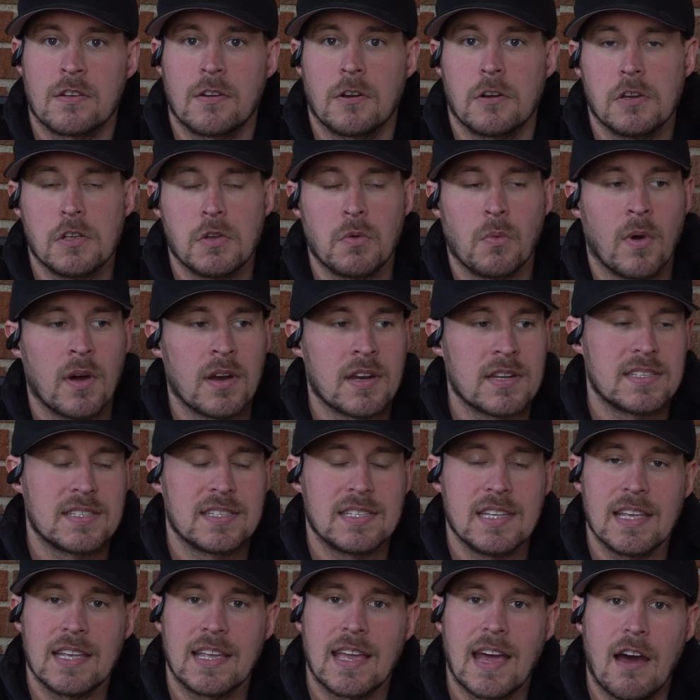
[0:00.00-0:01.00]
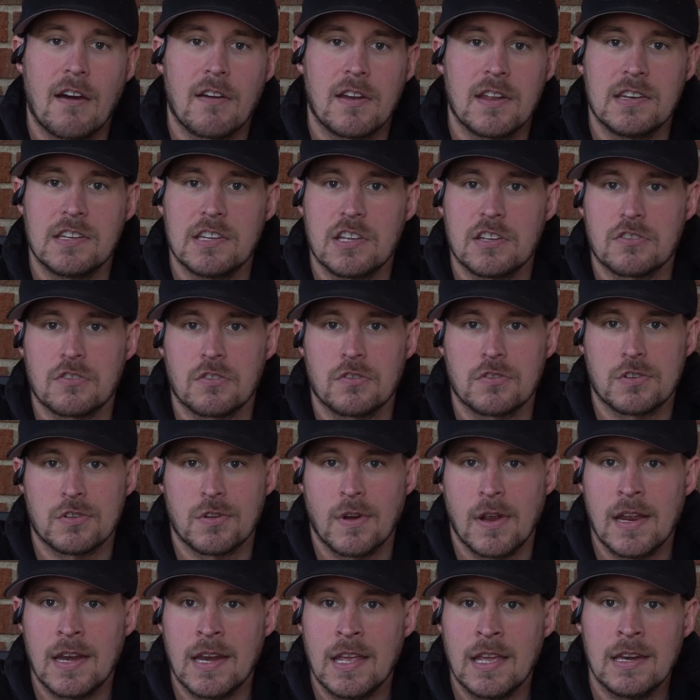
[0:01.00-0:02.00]
or you want to seek out additional
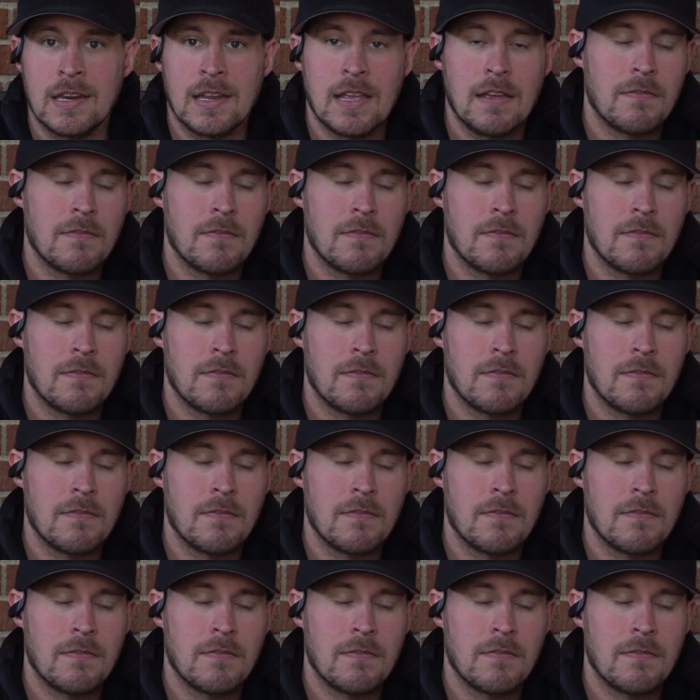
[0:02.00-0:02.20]
training,